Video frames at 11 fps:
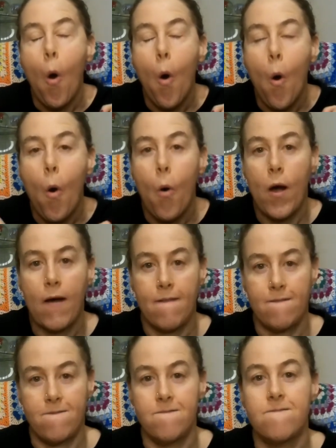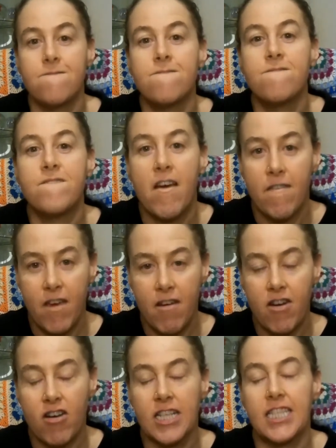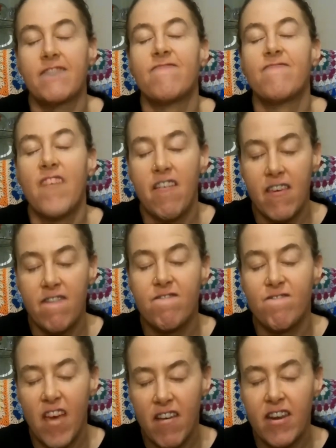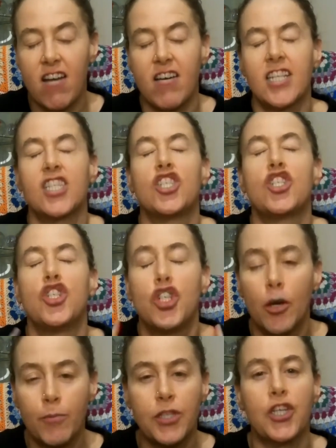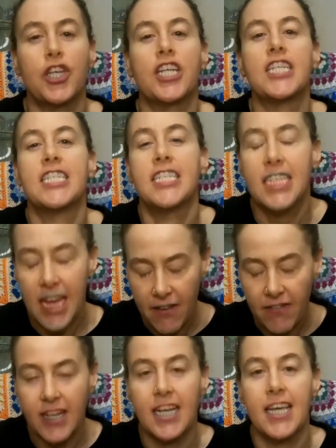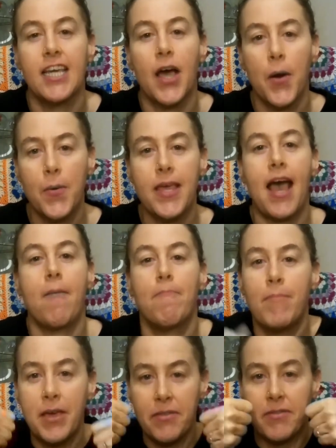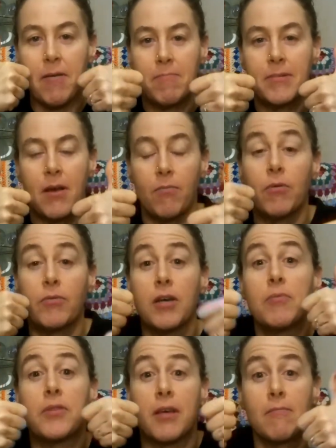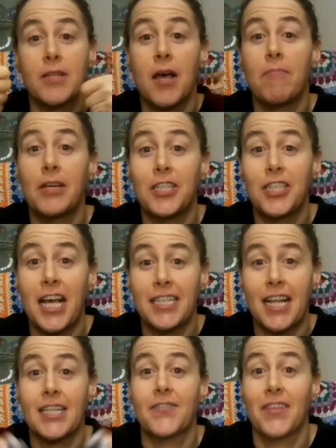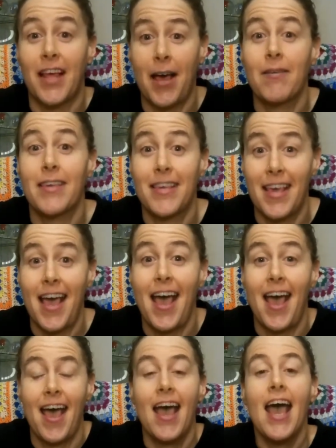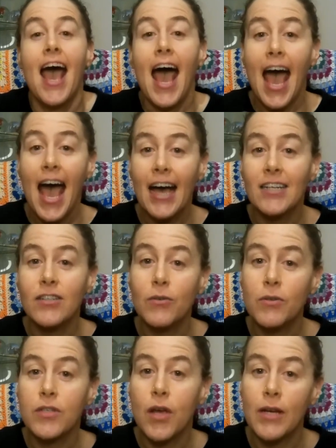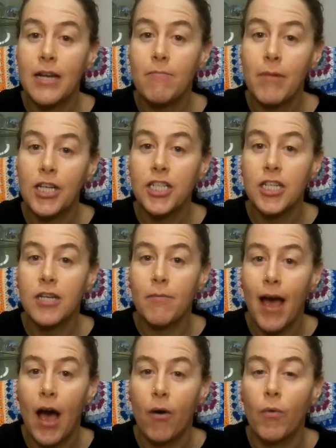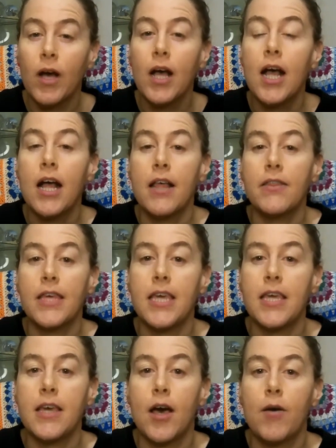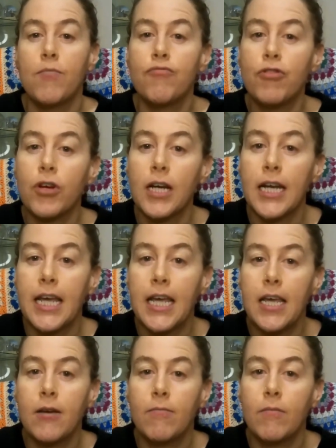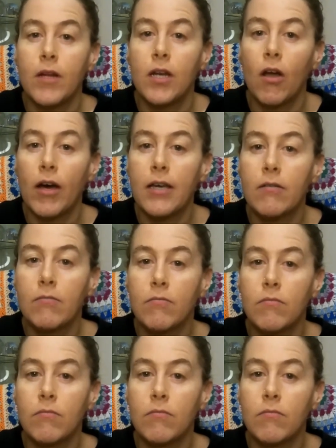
Oh, very, very nice. Very, very nice. Jobs are good in, definitely. Oh yeah, big thumbs up. Well, double thumbs up and jazz hands for that. Yeah. And also, Lynn mentioned about the Brookley light